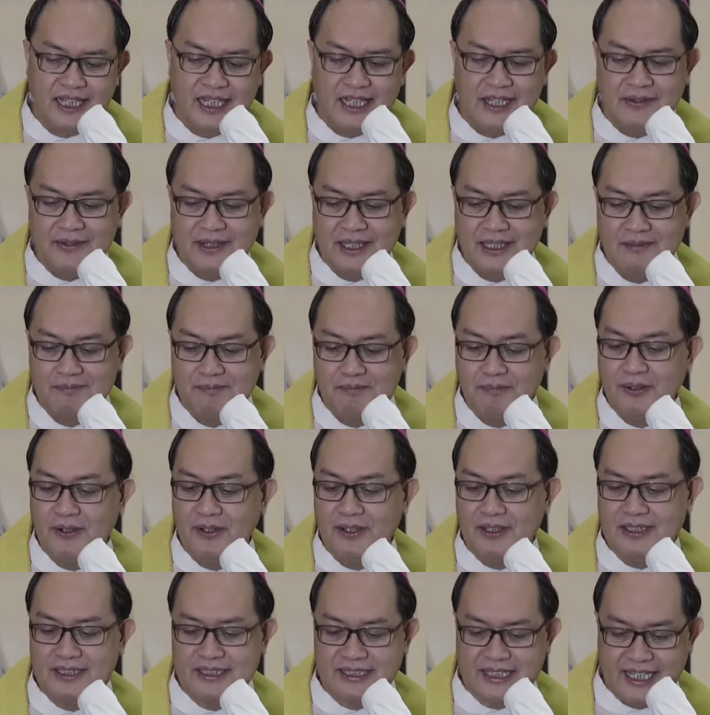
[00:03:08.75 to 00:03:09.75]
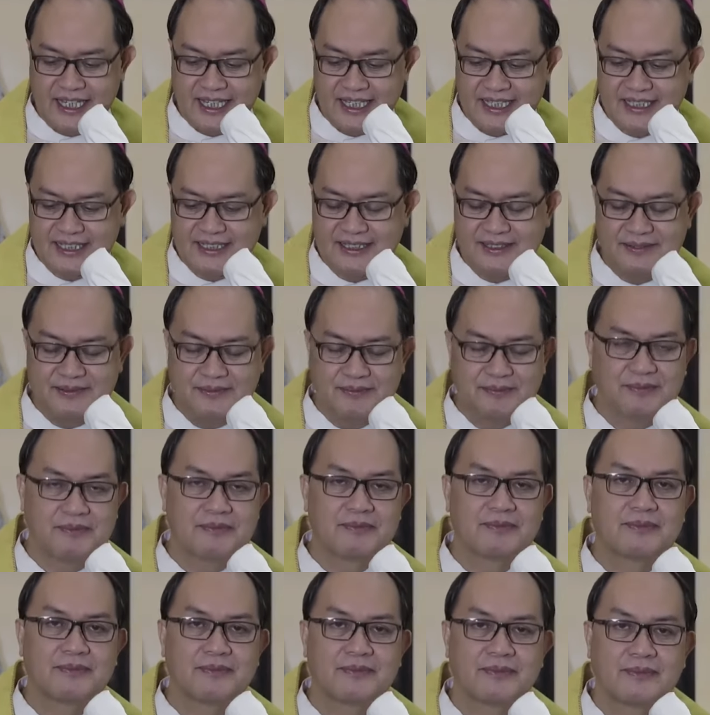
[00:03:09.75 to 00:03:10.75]
Well, Paul says,
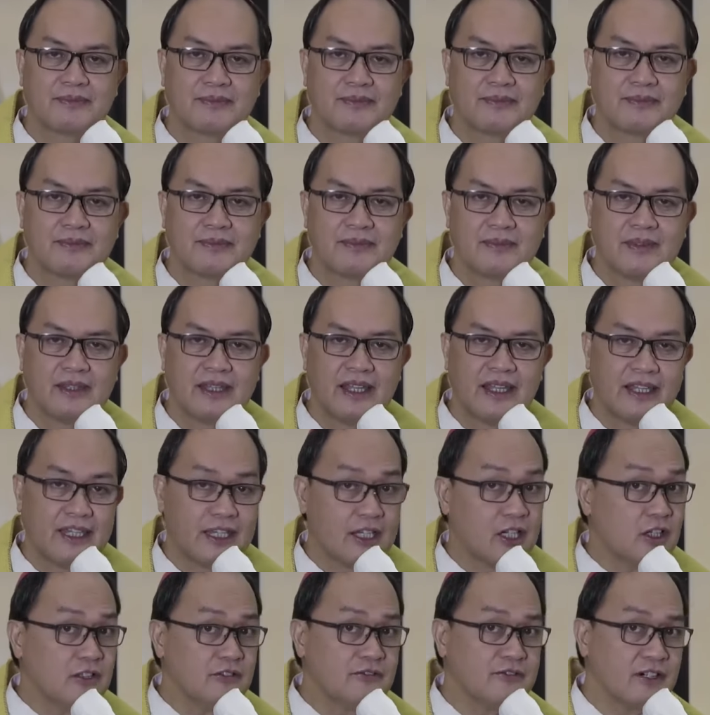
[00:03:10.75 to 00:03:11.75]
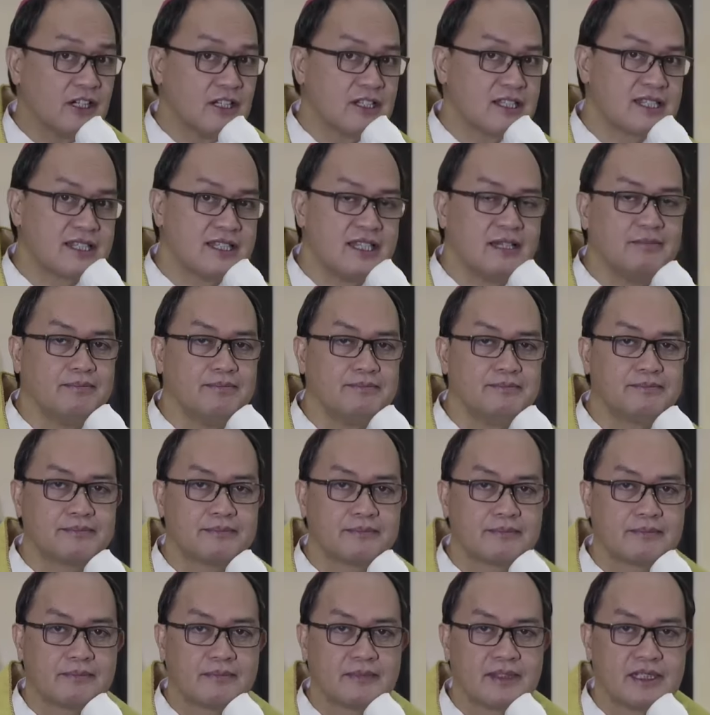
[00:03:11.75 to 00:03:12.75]
he confronts them.
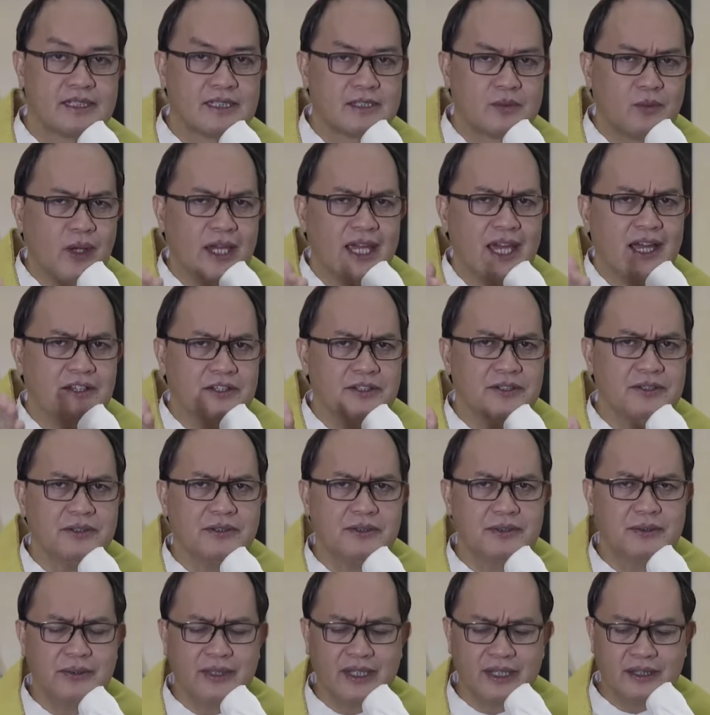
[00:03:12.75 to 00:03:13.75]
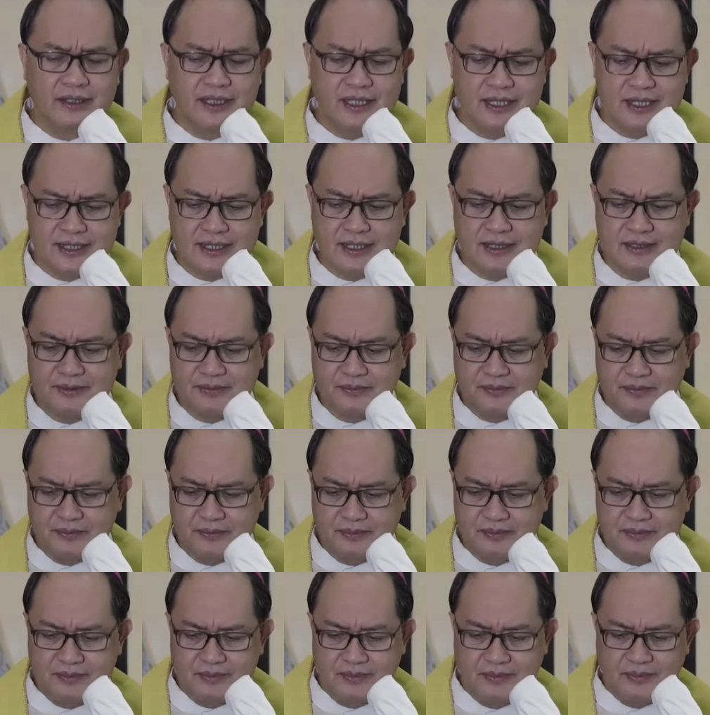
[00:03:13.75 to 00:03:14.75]
He says, why are you doing this?
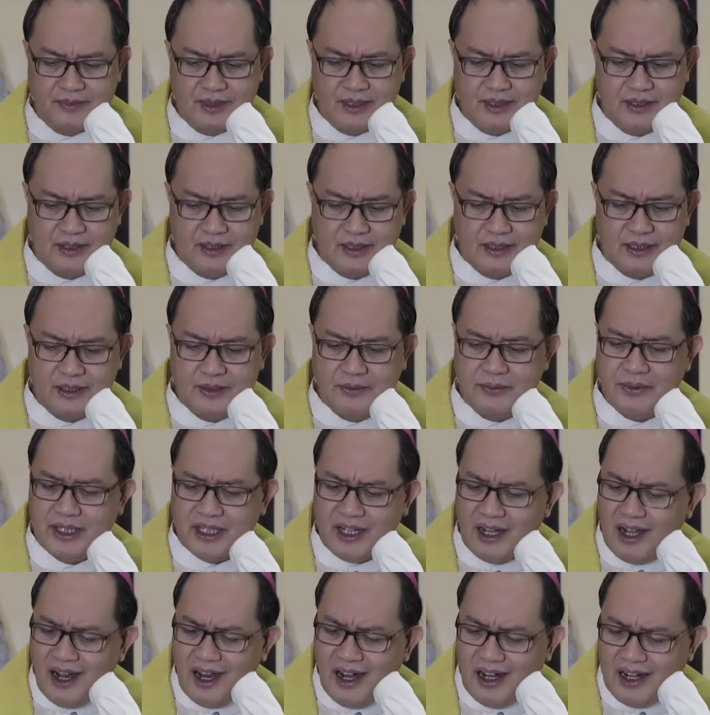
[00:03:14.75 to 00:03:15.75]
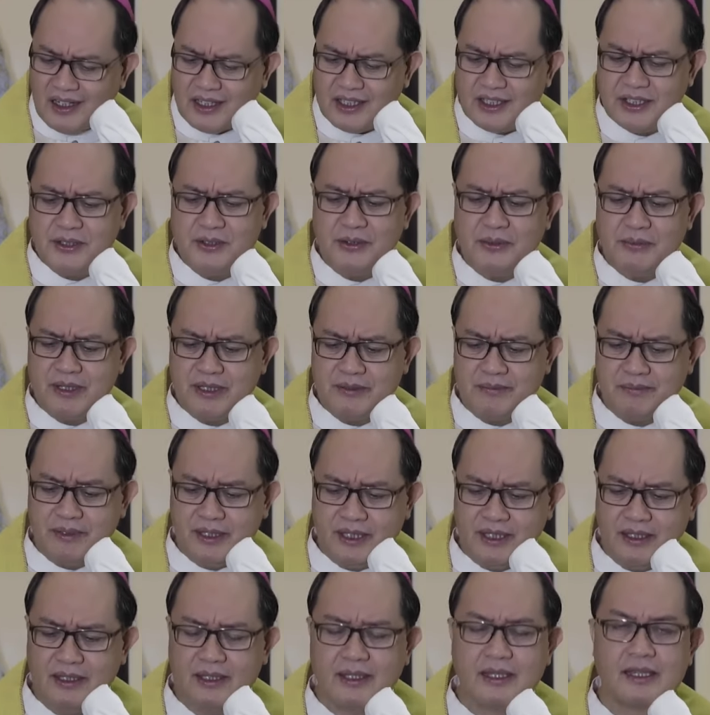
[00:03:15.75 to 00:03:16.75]
We are human
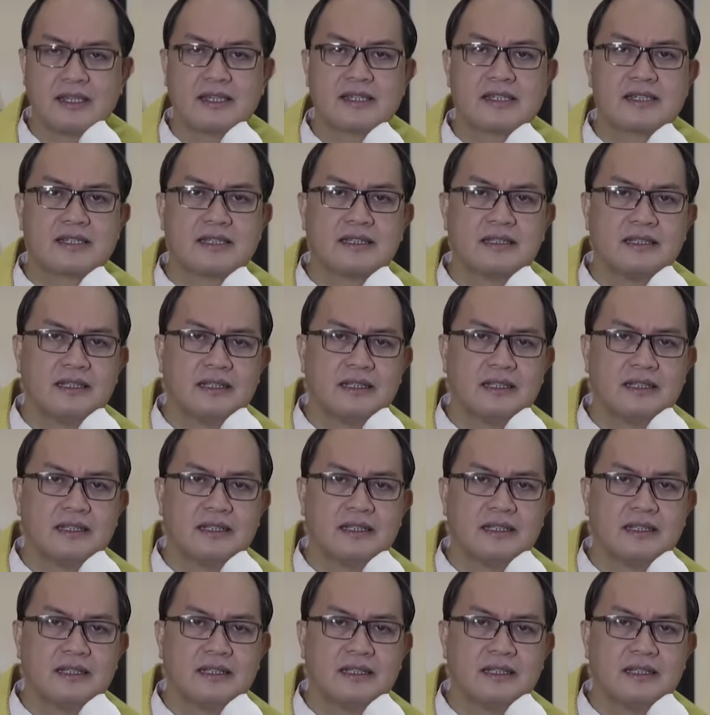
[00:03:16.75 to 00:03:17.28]
beings